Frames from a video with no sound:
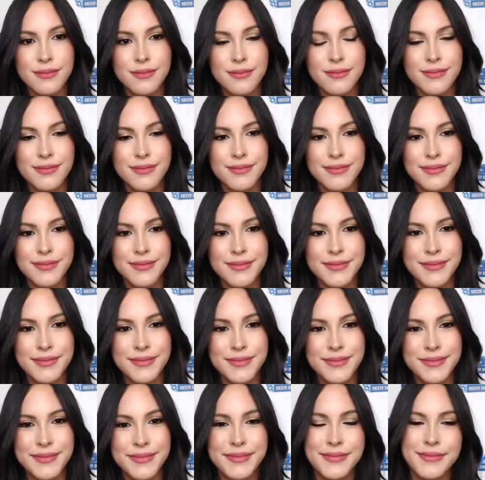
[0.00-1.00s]

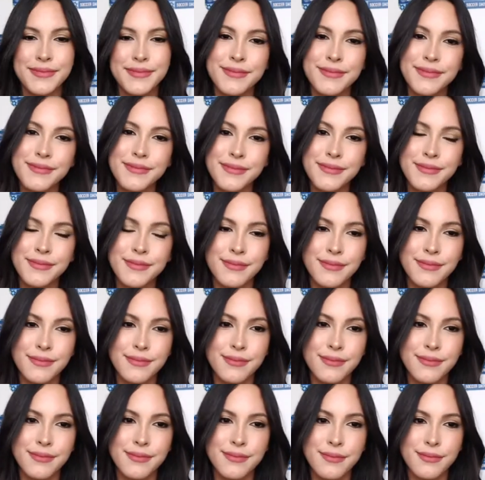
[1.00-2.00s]

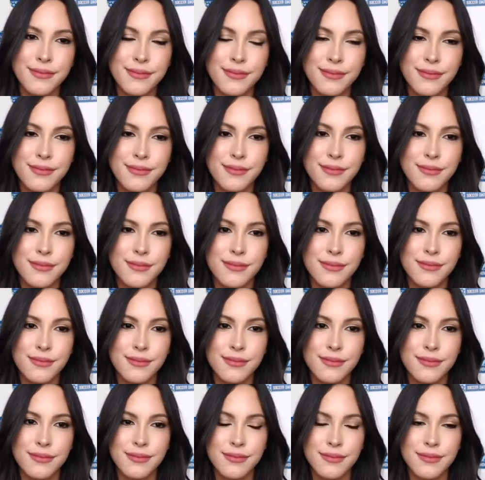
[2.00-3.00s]

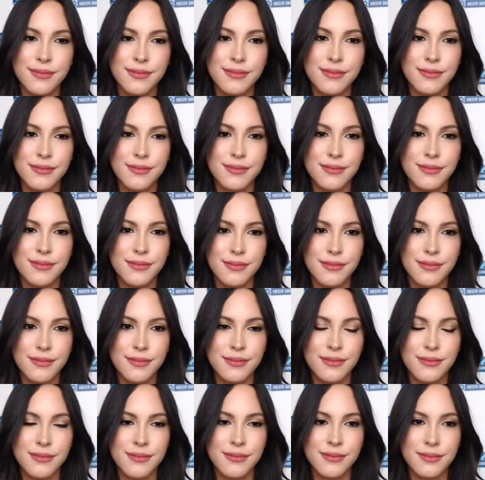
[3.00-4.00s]

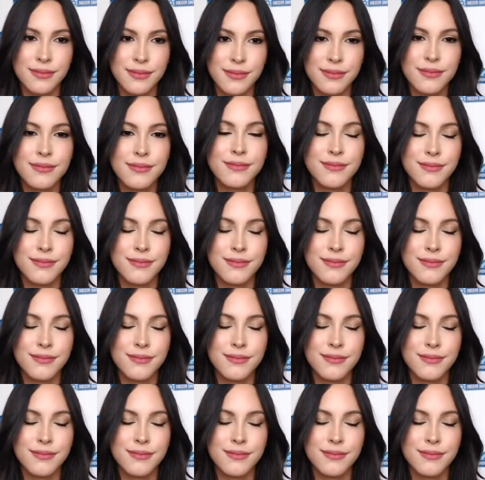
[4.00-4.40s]
(silent)